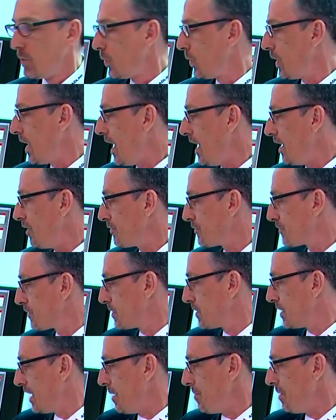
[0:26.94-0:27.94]
We have
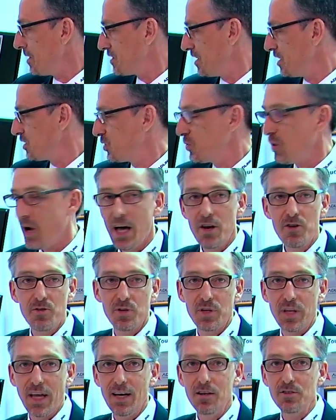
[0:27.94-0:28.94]
the
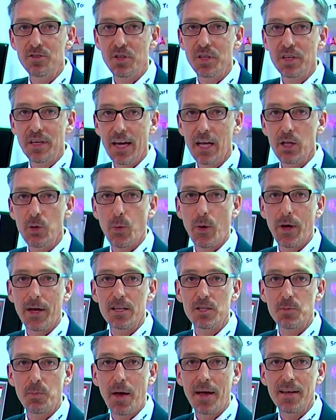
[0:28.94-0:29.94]
MXE-200 IoT gateway
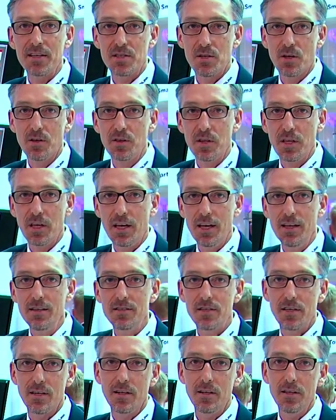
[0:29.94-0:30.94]
is based on the
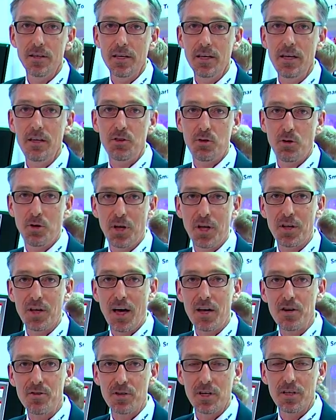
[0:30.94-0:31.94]
Intel
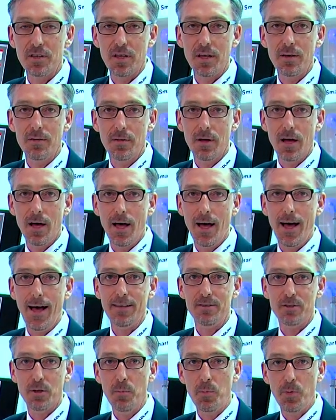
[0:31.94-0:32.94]
E3800
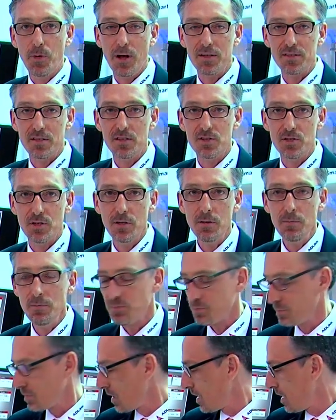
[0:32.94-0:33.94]
Atom processor,
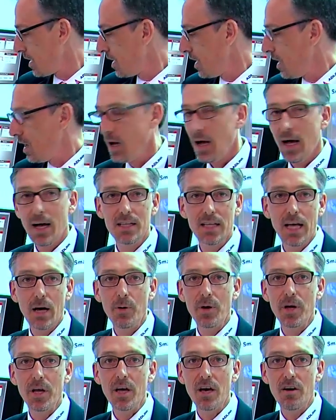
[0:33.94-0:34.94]

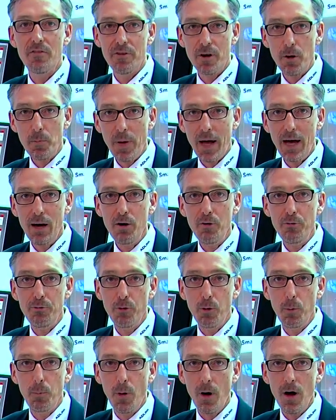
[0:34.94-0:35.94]
allowing a very
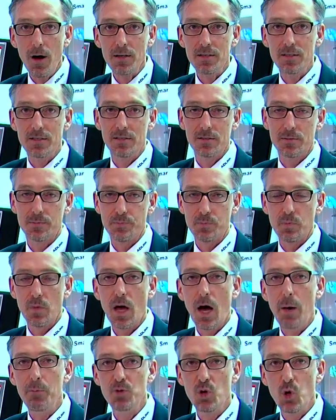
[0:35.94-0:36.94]
powerful box
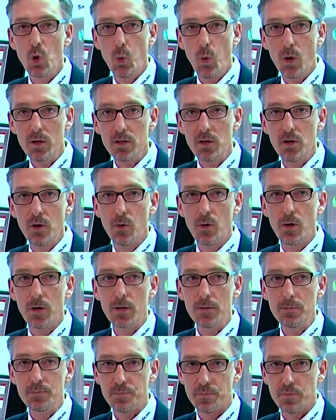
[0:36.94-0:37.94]
up to
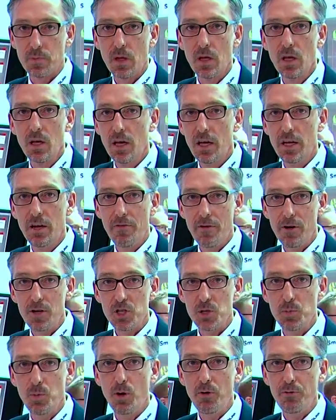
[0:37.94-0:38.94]
quad-core in a very
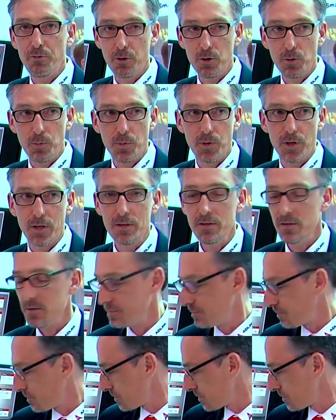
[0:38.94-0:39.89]
small footprint.